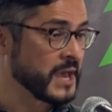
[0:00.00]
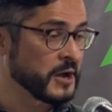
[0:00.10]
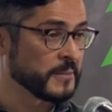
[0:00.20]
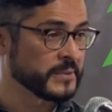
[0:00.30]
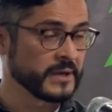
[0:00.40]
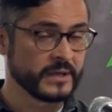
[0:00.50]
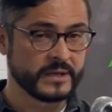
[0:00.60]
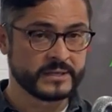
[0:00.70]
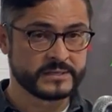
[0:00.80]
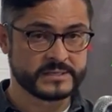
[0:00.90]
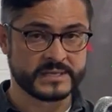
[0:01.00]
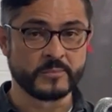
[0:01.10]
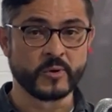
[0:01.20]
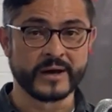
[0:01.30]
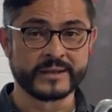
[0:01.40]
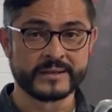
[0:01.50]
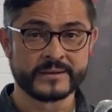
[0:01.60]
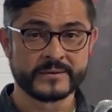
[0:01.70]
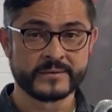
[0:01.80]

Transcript: help someone?